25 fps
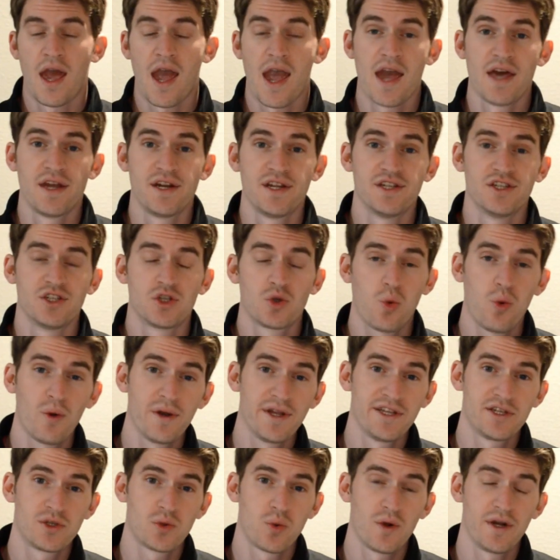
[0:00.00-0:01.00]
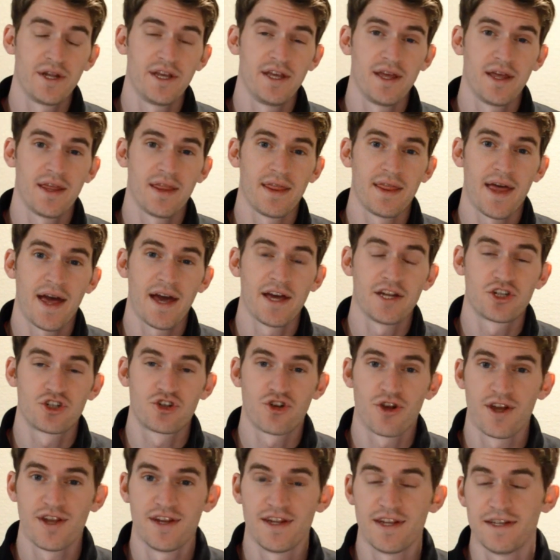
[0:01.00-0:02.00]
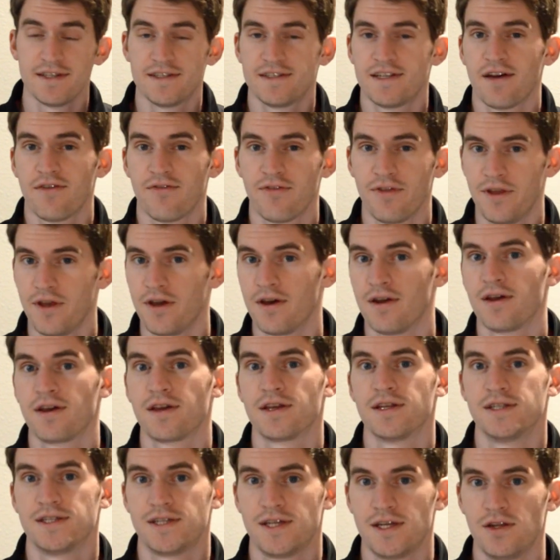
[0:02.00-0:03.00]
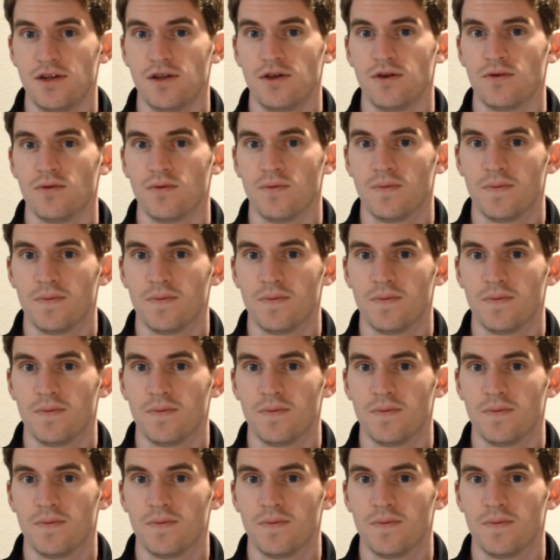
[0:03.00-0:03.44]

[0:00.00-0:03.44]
And in 2020, that trend is definitely going to continue.